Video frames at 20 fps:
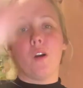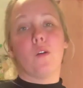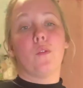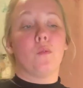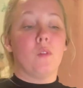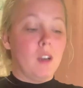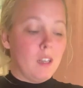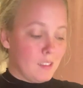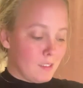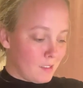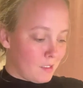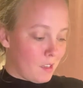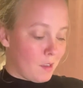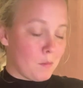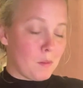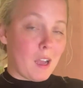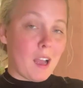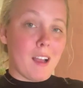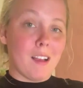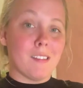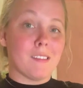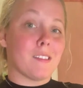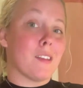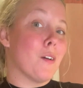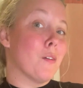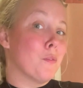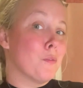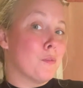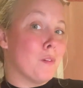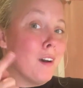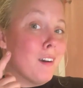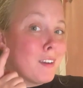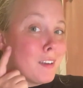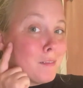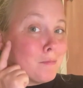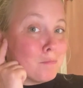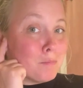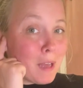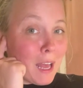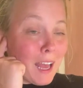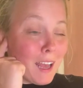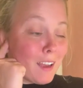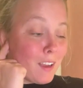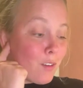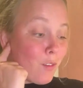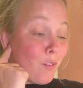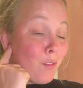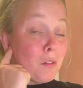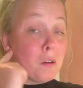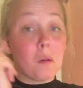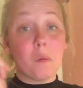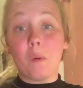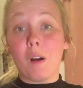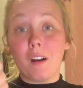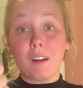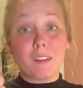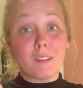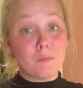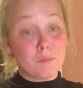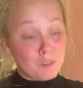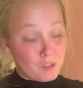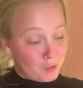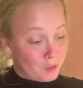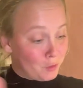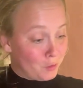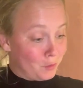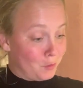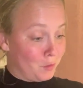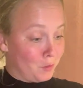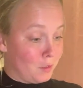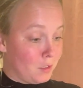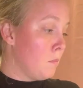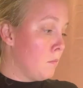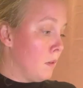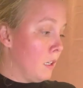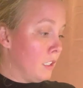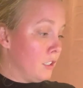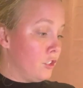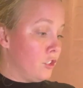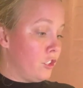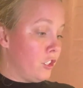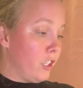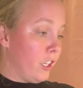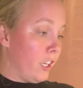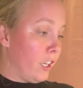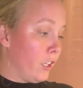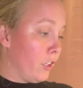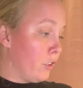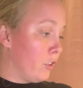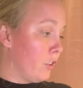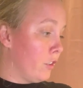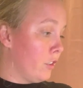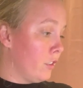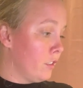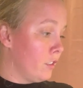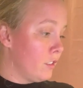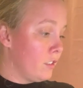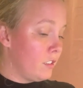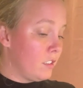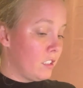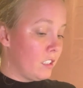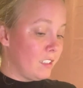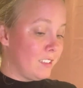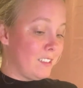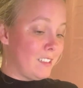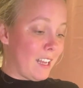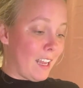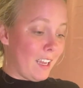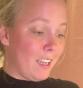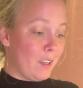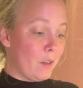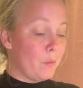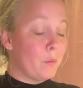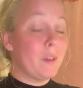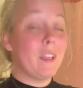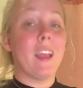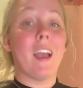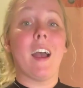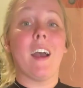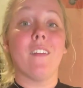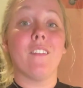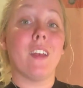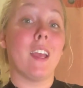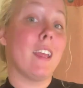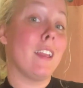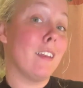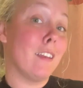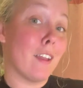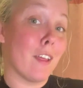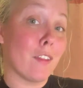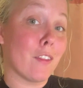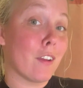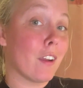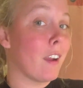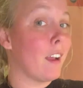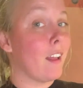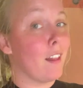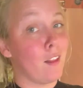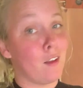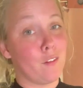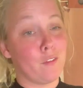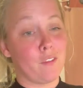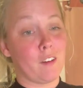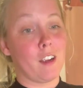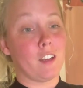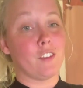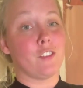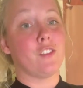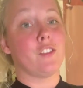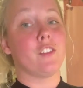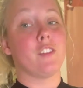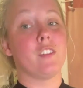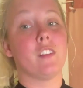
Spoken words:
What is up, guys? Welcome back, or welcome to my channel. Today we have another HelloFresh.